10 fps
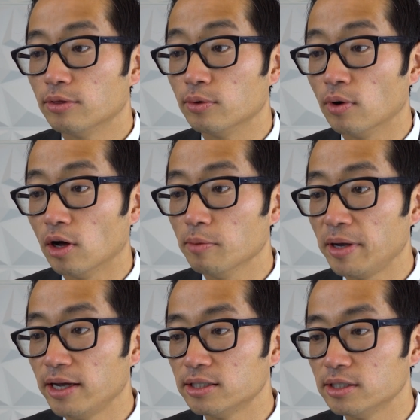through all the
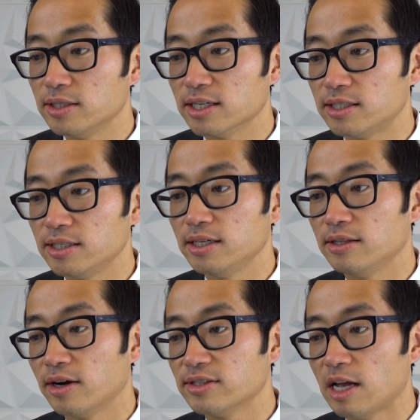pages, you could see
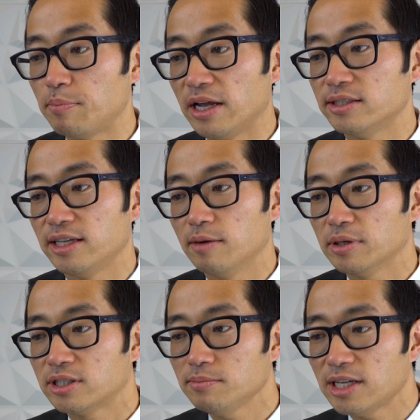there's that Bates stamp.
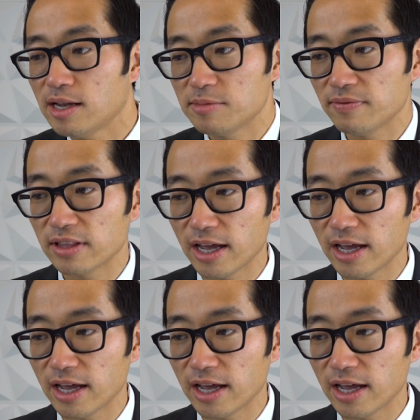But sometimes even